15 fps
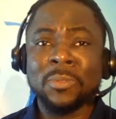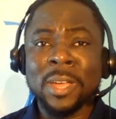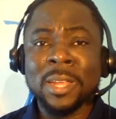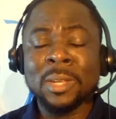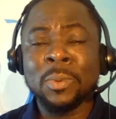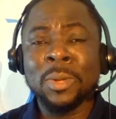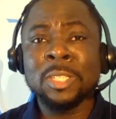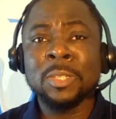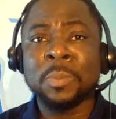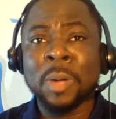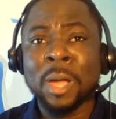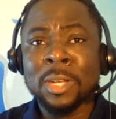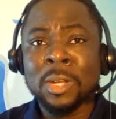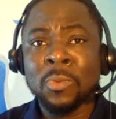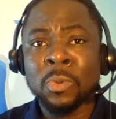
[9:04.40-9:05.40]
find a way to
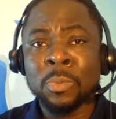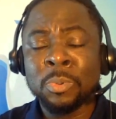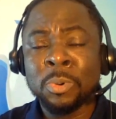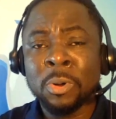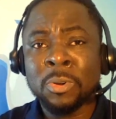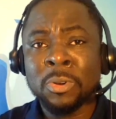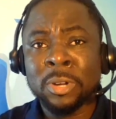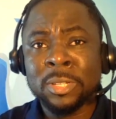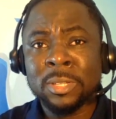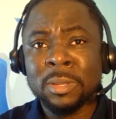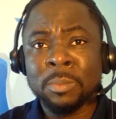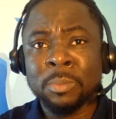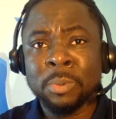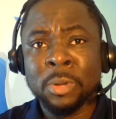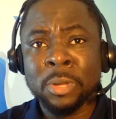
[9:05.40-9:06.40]
partner with brokers
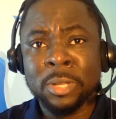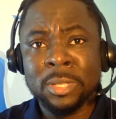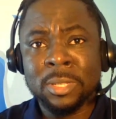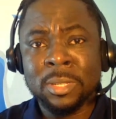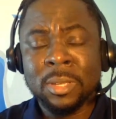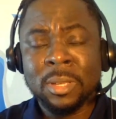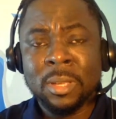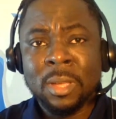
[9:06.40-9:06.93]
brokers